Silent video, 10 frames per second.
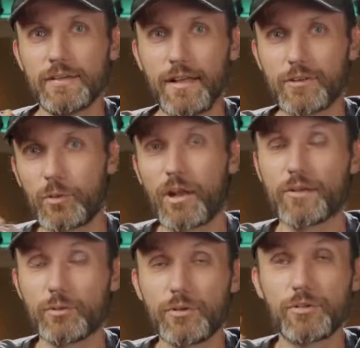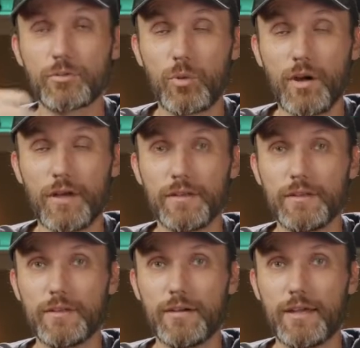that's one of the reasons why
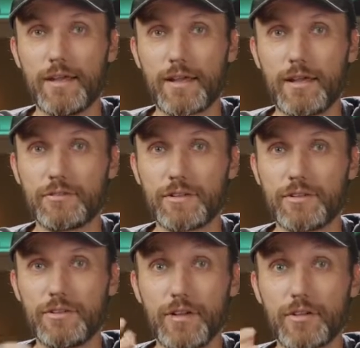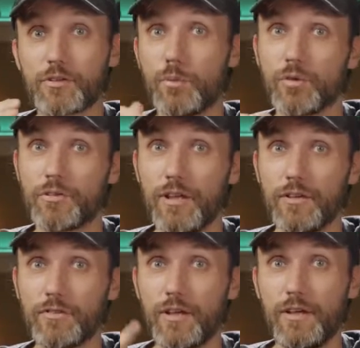I like having these kind of small
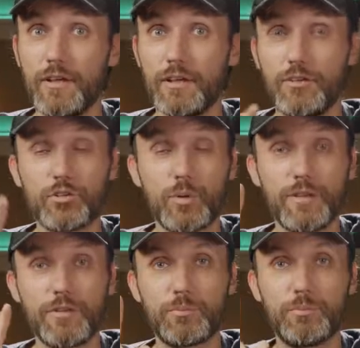safes. This one is